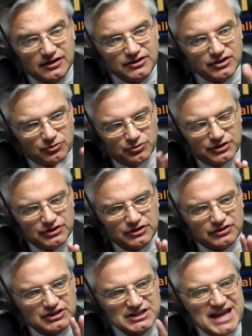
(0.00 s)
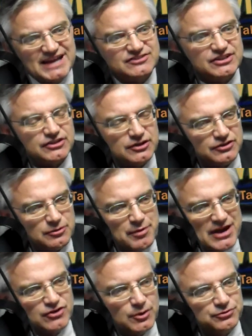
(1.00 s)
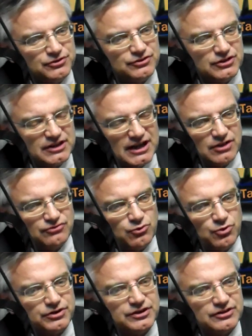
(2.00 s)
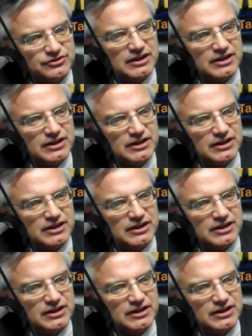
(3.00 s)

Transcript: you know connecting the, the bankruptcies in California is